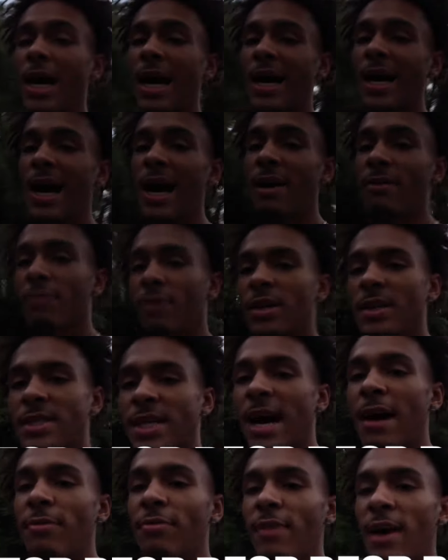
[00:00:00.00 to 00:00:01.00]
I got for the
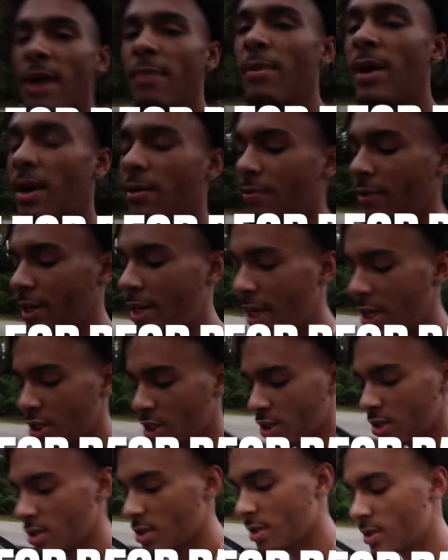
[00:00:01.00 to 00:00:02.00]
top five
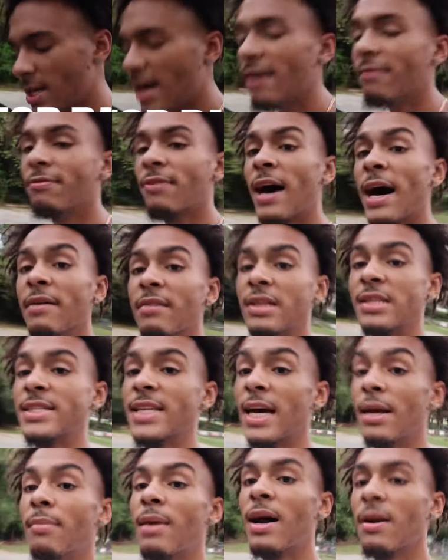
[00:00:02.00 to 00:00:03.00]
modifications, top five to
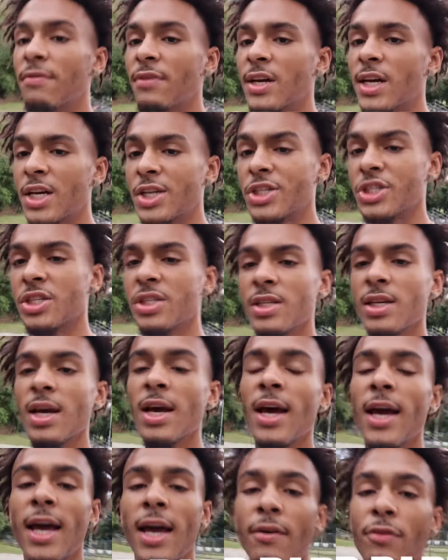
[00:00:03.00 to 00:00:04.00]
10 modifications.
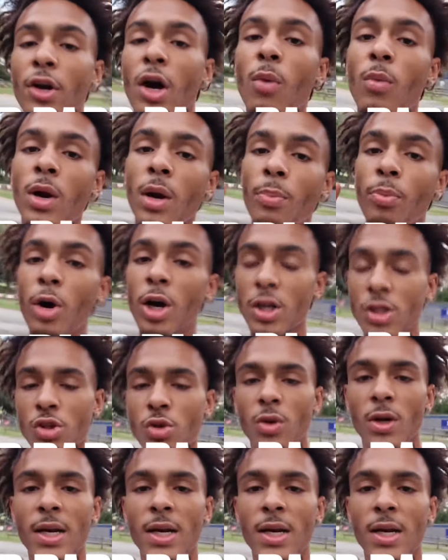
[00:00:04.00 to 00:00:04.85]
If y'all want a part two